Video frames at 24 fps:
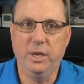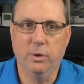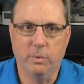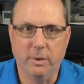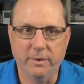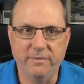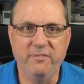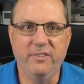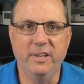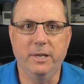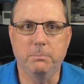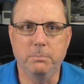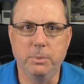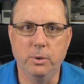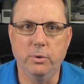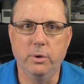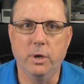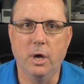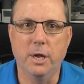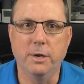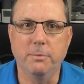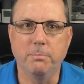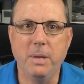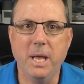here with
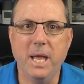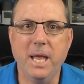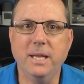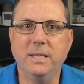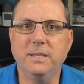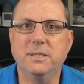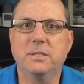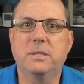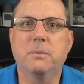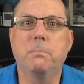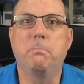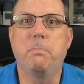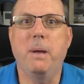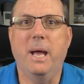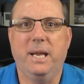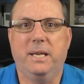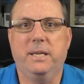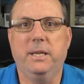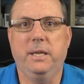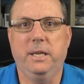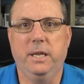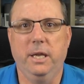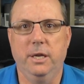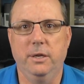Figboot on Pens,
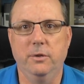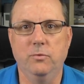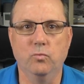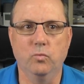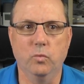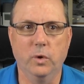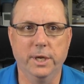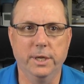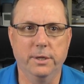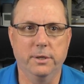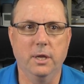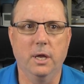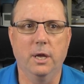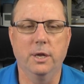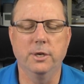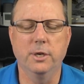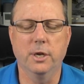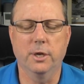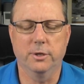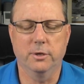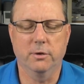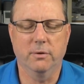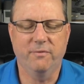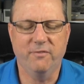back again with
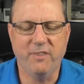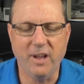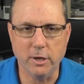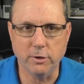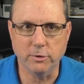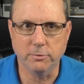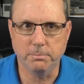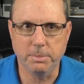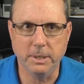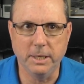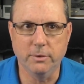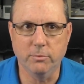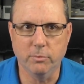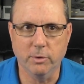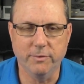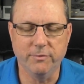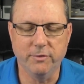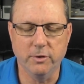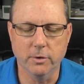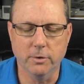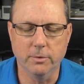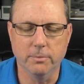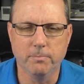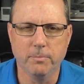another fountain pen
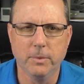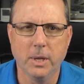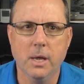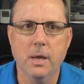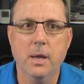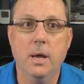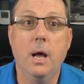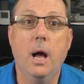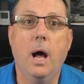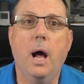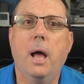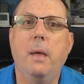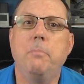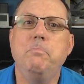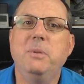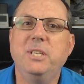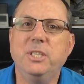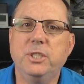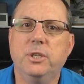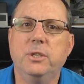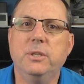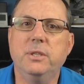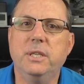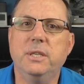review. I
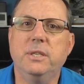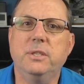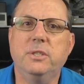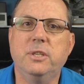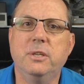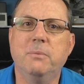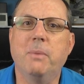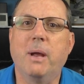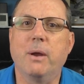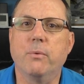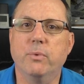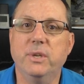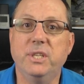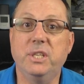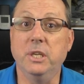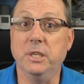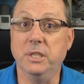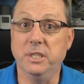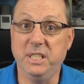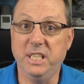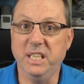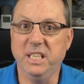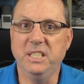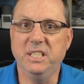mentioned this in my
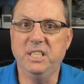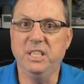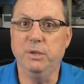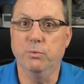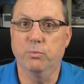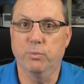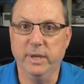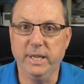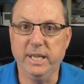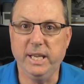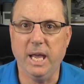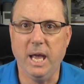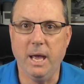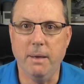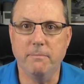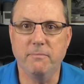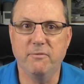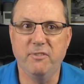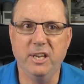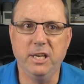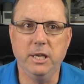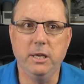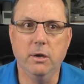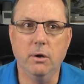recent D C recap
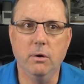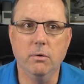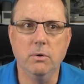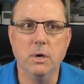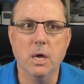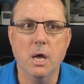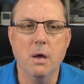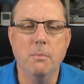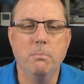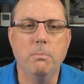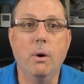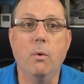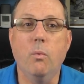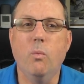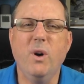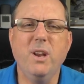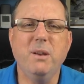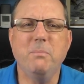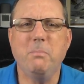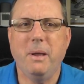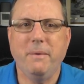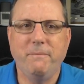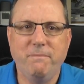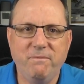video, but
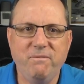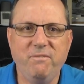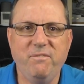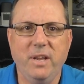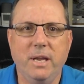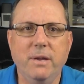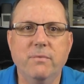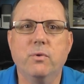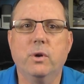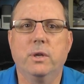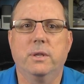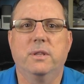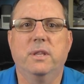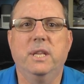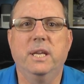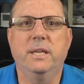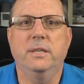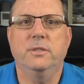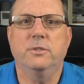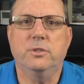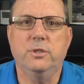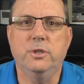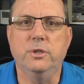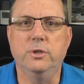one of my favorite
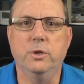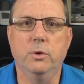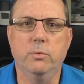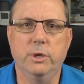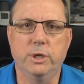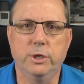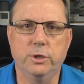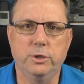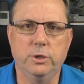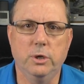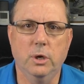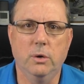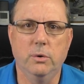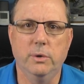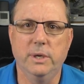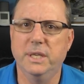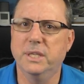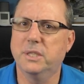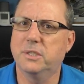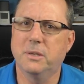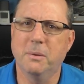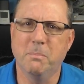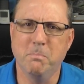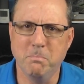things to do at a show
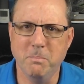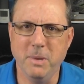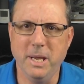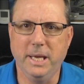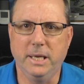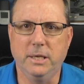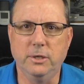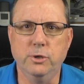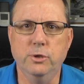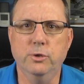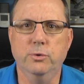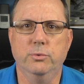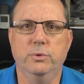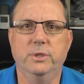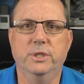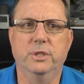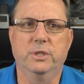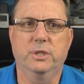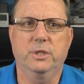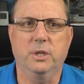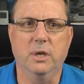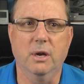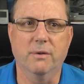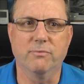is to make new
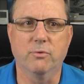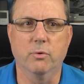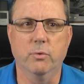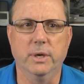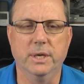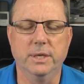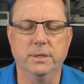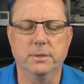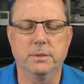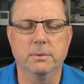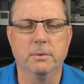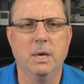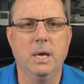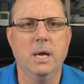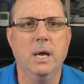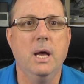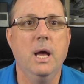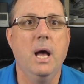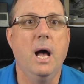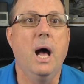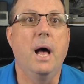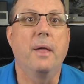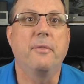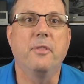discoveries.
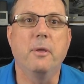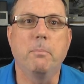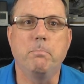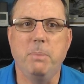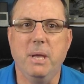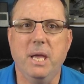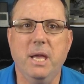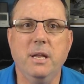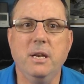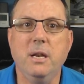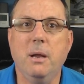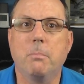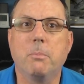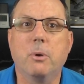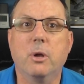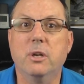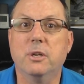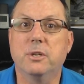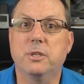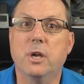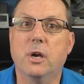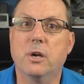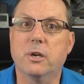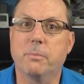Uh, the pen I'm
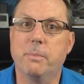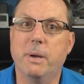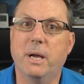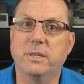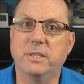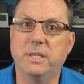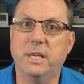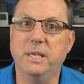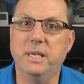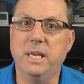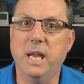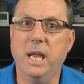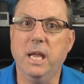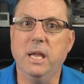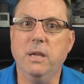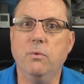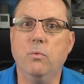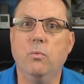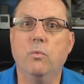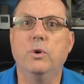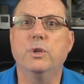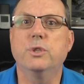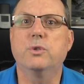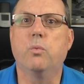going to talk about today
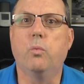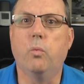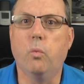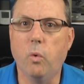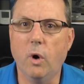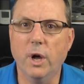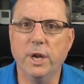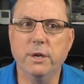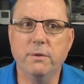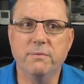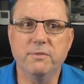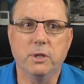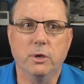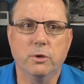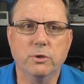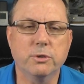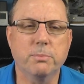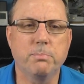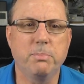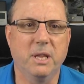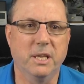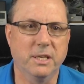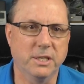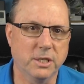was one of
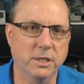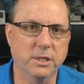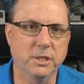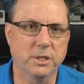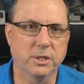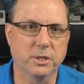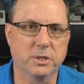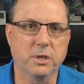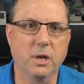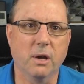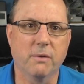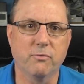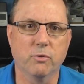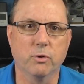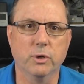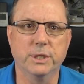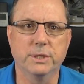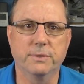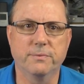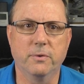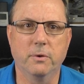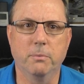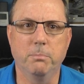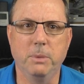those pleasant
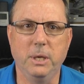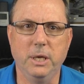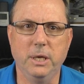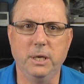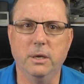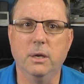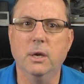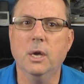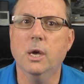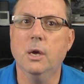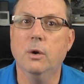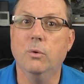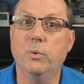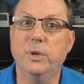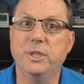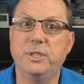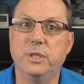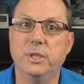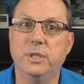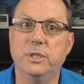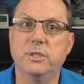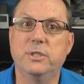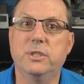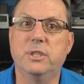discoveries for me,
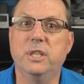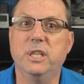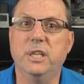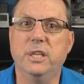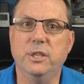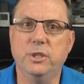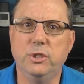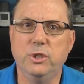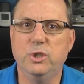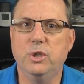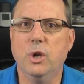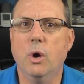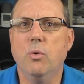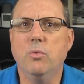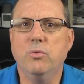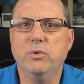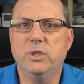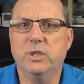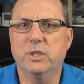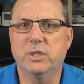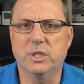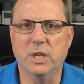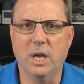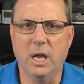which is the
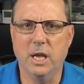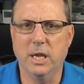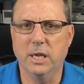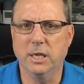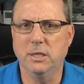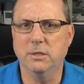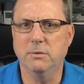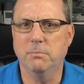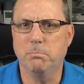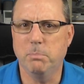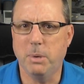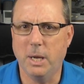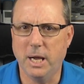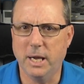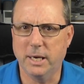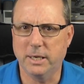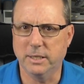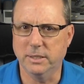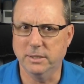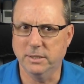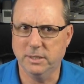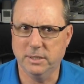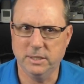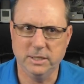Schon Design
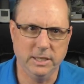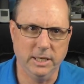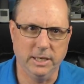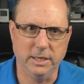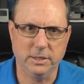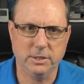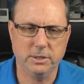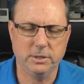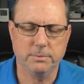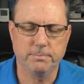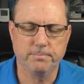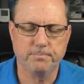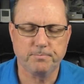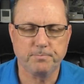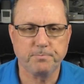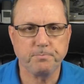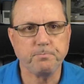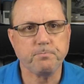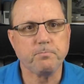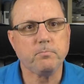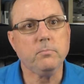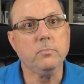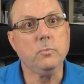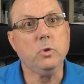Pocket Six.
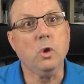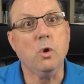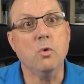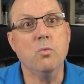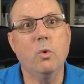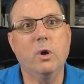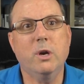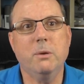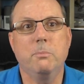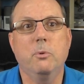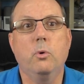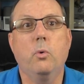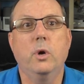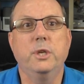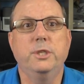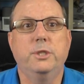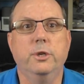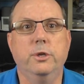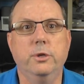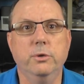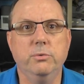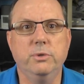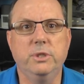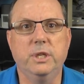What I'm going
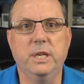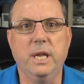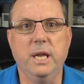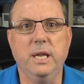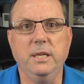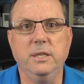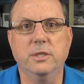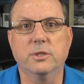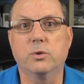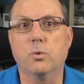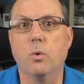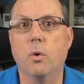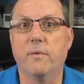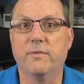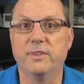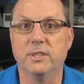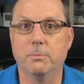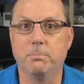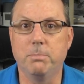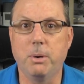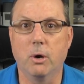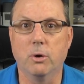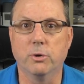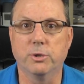to do today is go over
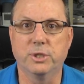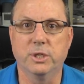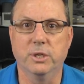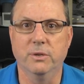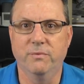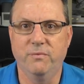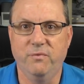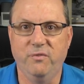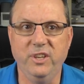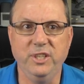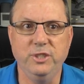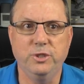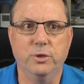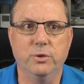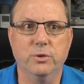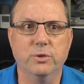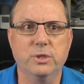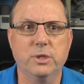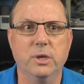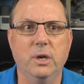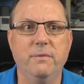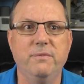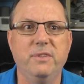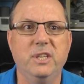the parts and
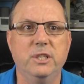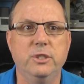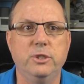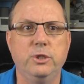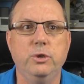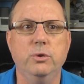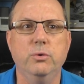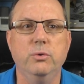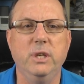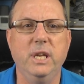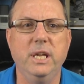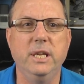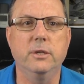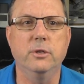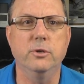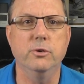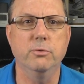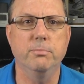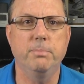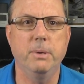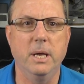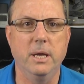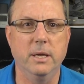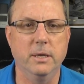features of this unique
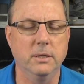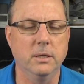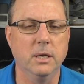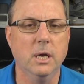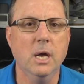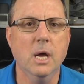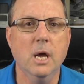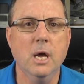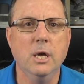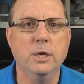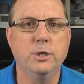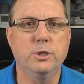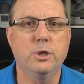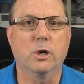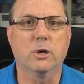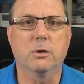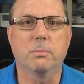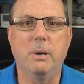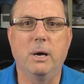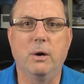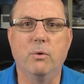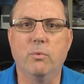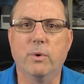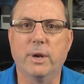new pen, talk
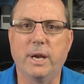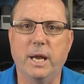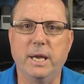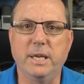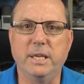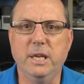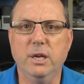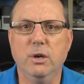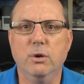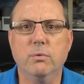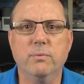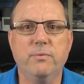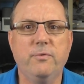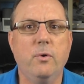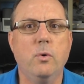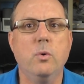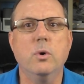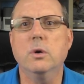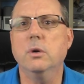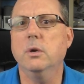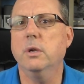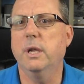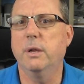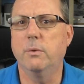about what I care
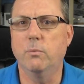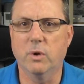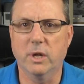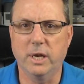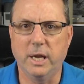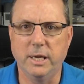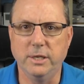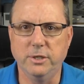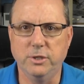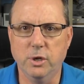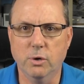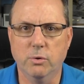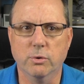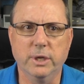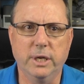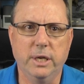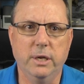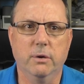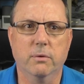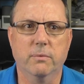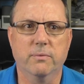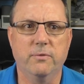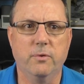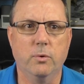for and what I don't
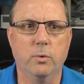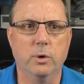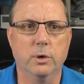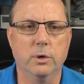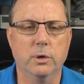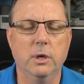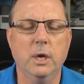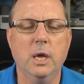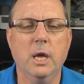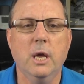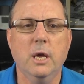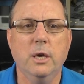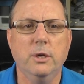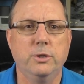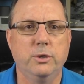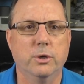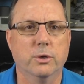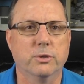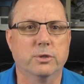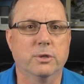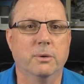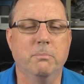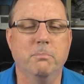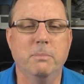care for,
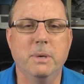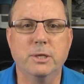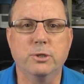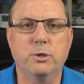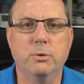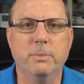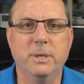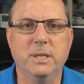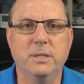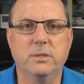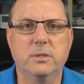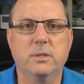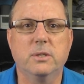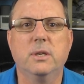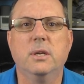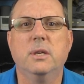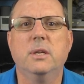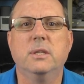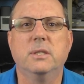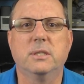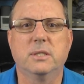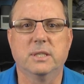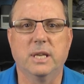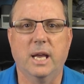show some measurements,
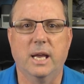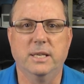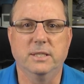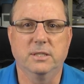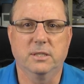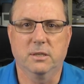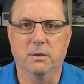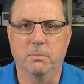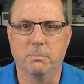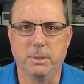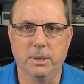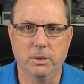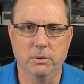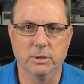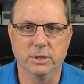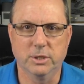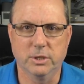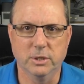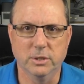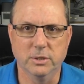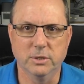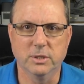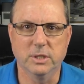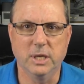size
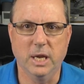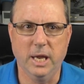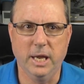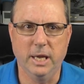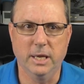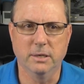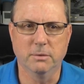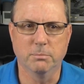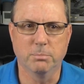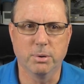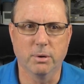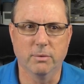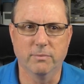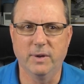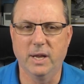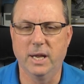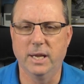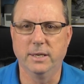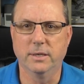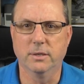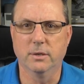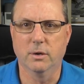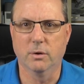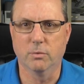comparisons, and
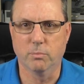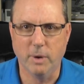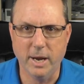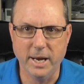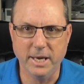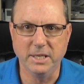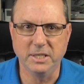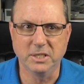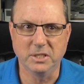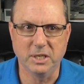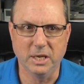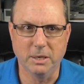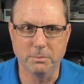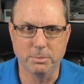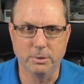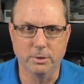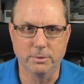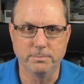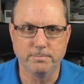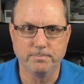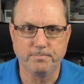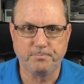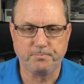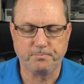provide a writing
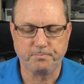sample.